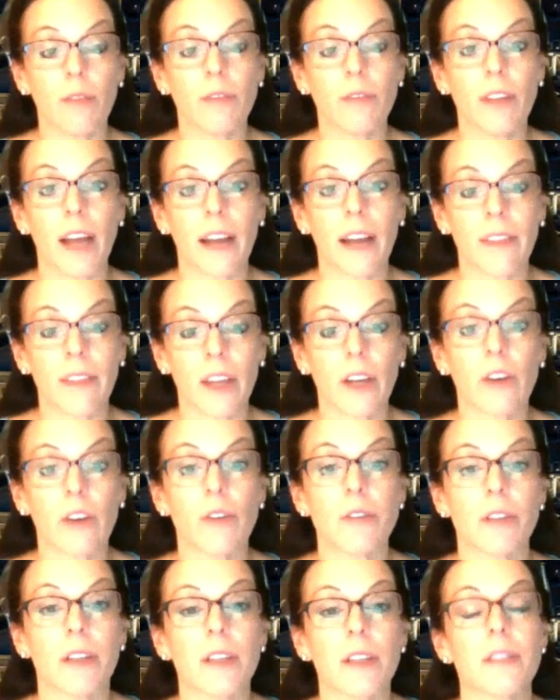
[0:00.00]
flag that
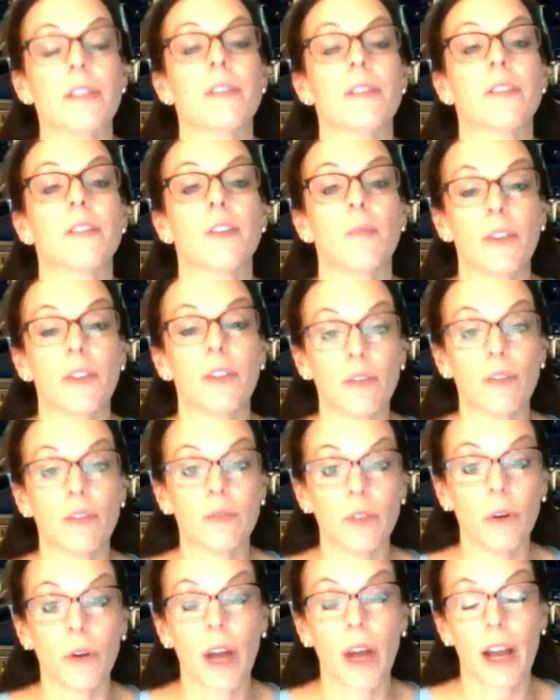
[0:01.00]
goes in the system that their
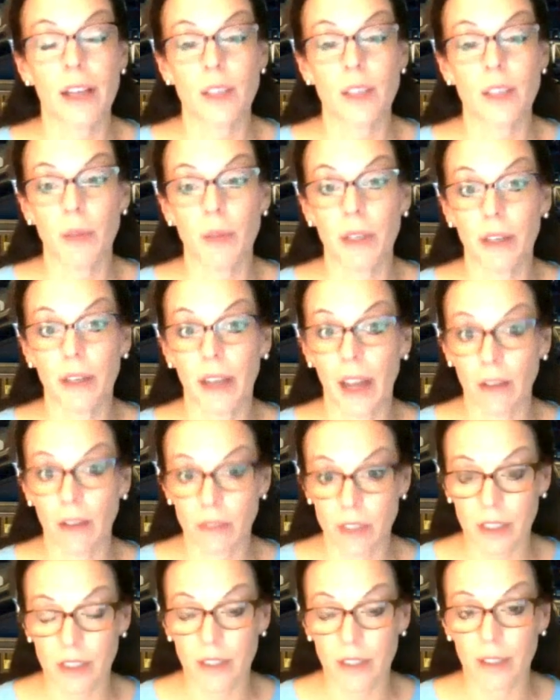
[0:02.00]
vote has been
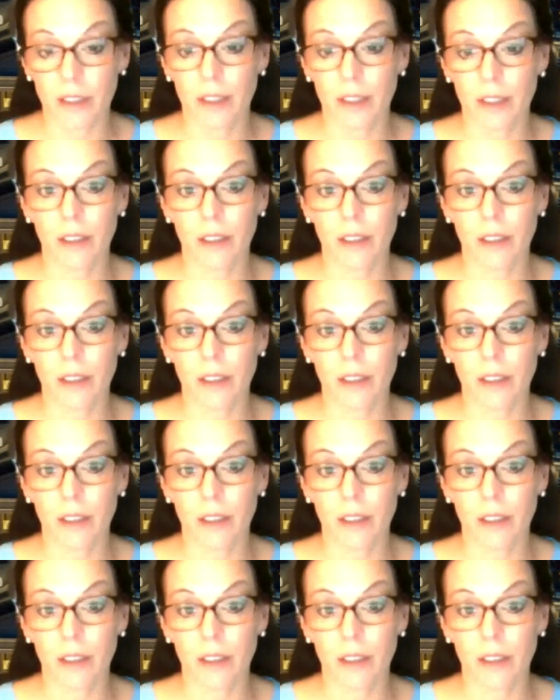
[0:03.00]
counted.